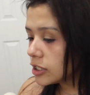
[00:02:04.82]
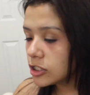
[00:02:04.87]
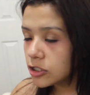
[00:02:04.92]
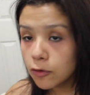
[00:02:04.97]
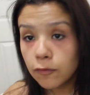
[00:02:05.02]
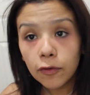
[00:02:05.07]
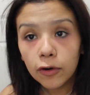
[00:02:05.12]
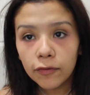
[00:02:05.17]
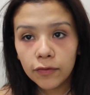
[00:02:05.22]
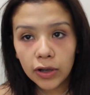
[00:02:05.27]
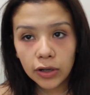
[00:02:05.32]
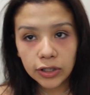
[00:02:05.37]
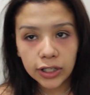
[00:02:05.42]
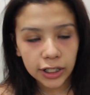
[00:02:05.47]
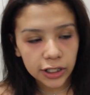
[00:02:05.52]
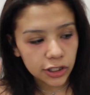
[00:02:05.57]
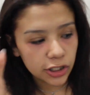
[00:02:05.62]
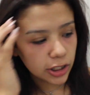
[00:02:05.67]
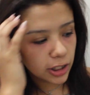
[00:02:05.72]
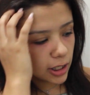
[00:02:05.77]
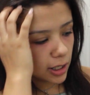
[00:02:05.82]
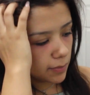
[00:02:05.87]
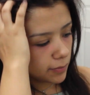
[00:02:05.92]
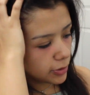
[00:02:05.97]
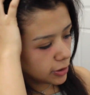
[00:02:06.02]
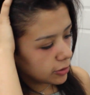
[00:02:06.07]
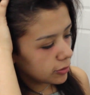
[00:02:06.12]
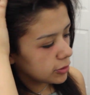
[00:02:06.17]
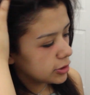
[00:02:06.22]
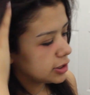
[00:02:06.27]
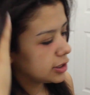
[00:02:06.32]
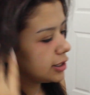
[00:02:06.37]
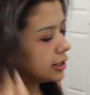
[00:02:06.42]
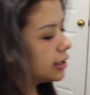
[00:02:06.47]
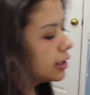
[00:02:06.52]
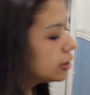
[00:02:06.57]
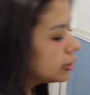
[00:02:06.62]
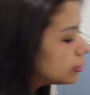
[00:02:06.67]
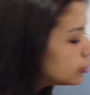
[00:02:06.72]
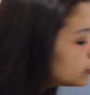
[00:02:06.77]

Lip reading: So for foundation, I'm using a